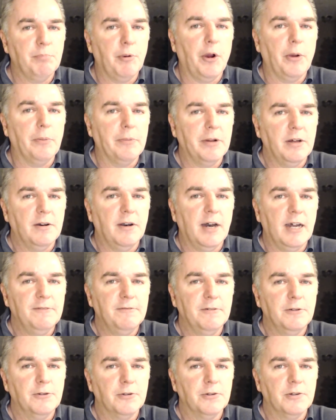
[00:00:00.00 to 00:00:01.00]
permanent
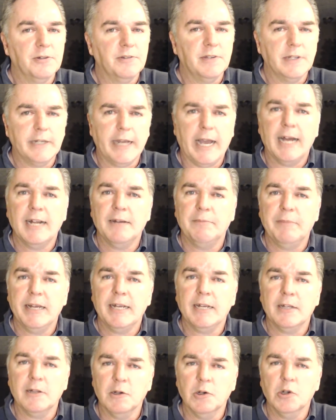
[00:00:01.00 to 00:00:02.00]
life insurance to kind of
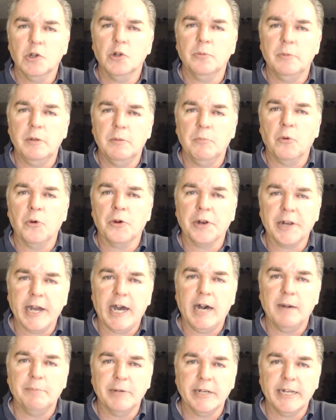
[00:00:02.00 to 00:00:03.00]
make it a little bit more
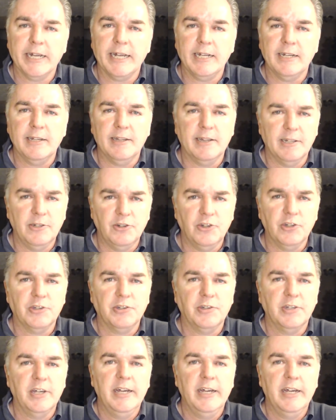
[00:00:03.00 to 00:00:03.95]
complicated than just